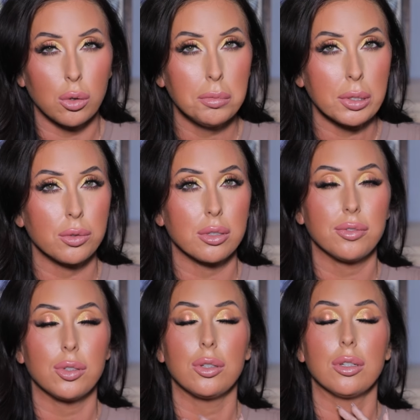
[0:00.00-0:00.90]

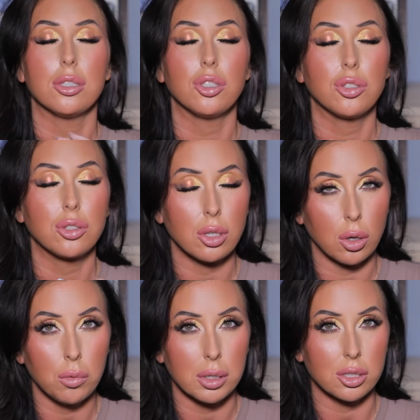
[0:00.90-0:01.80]
beautiful, so
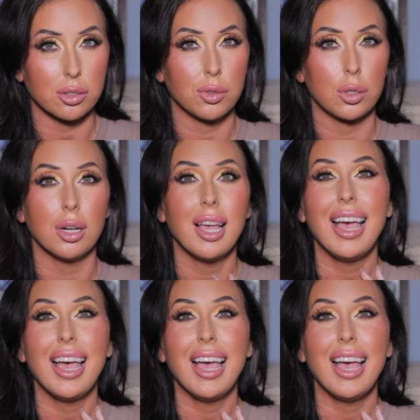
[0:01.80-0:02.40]
wonderful,